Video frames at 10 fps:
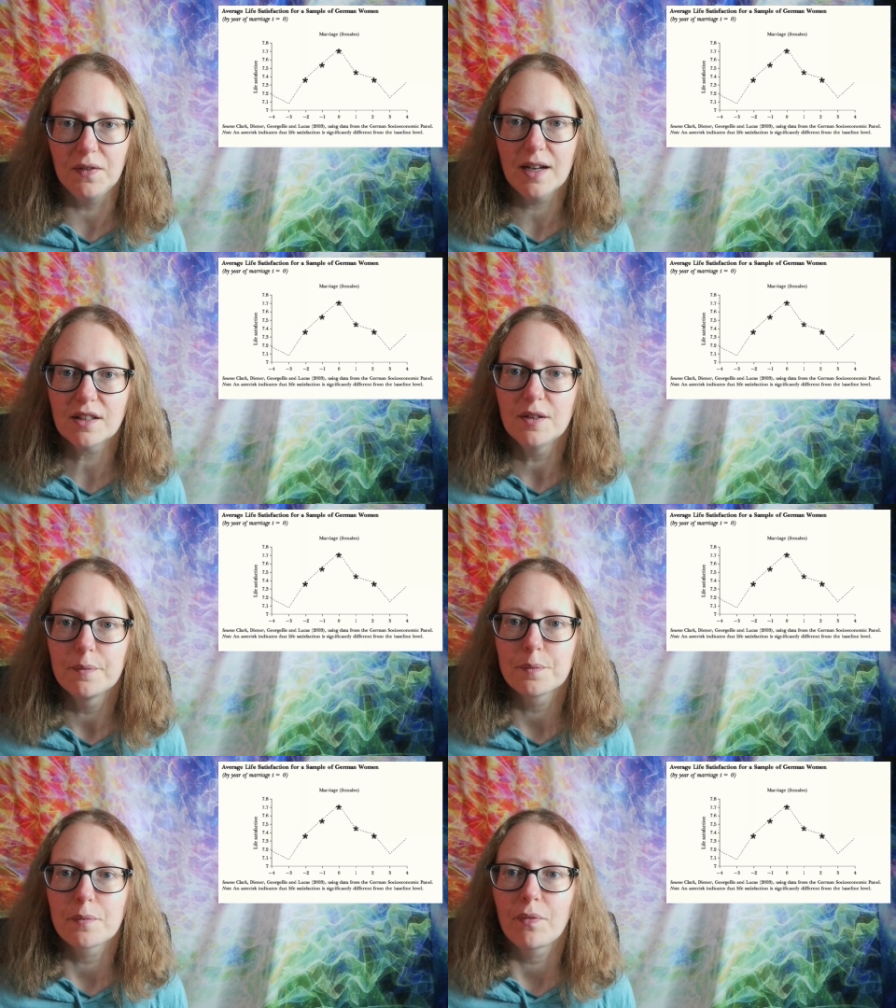effect.
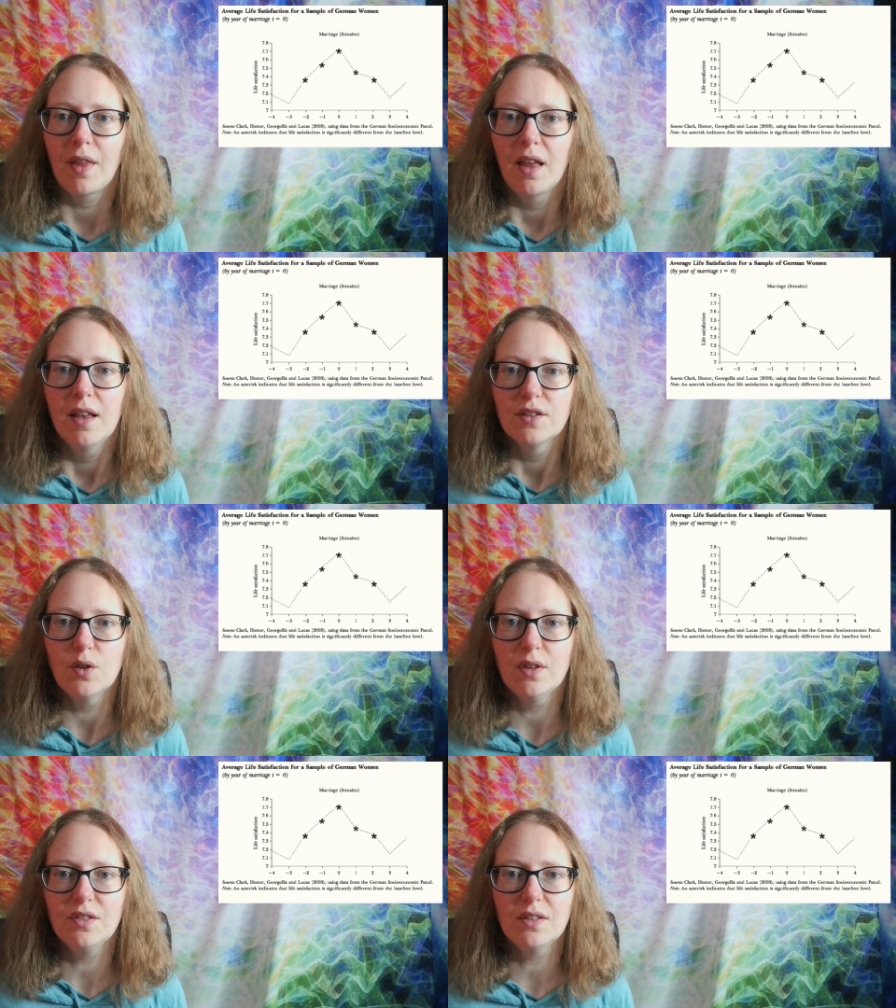
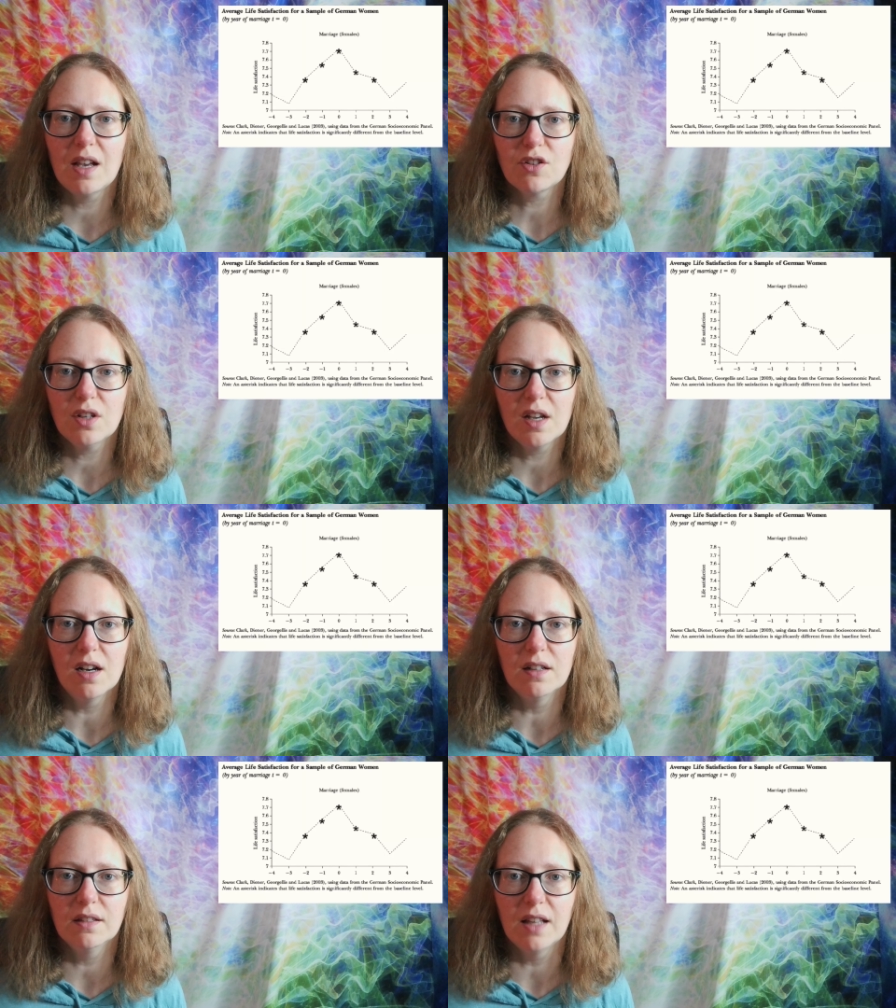So this is actually
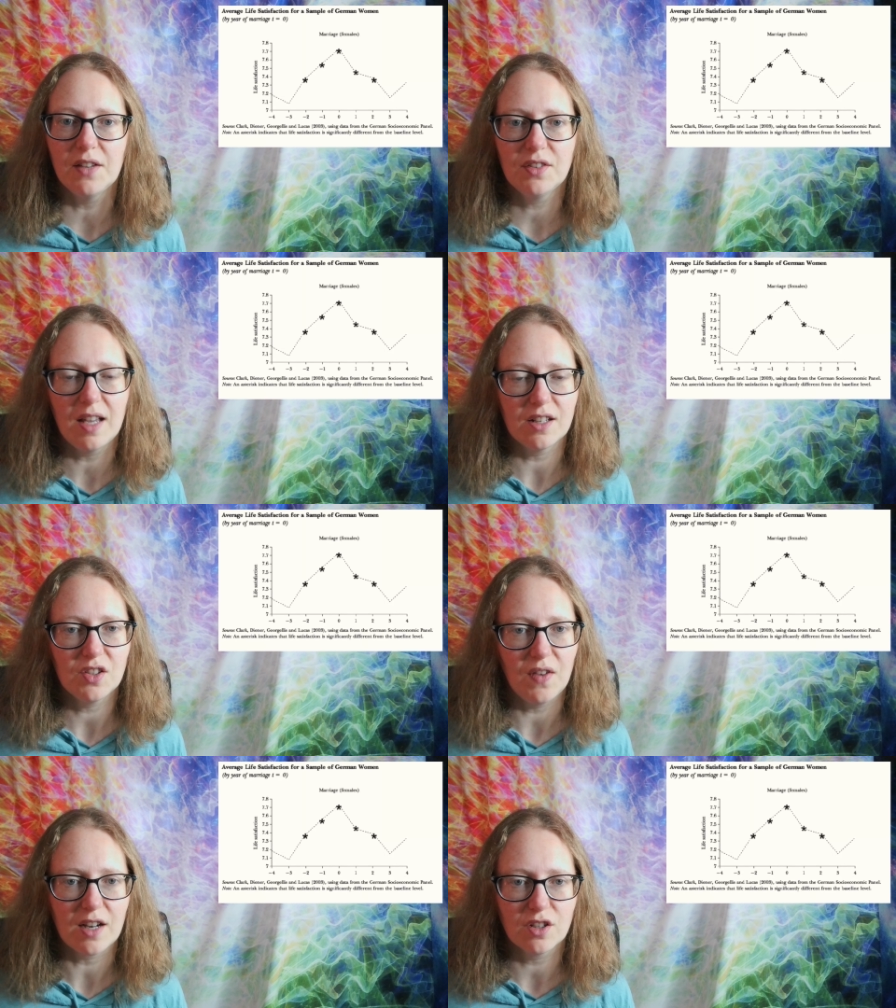called life
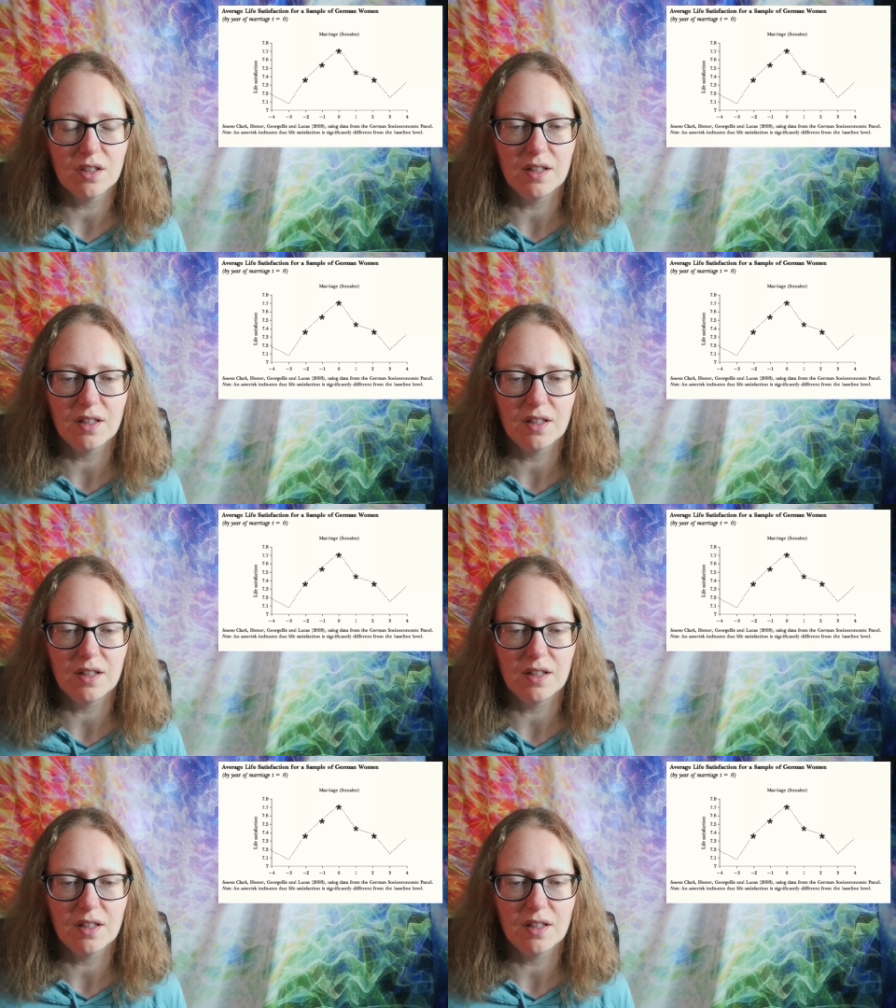satisfaction.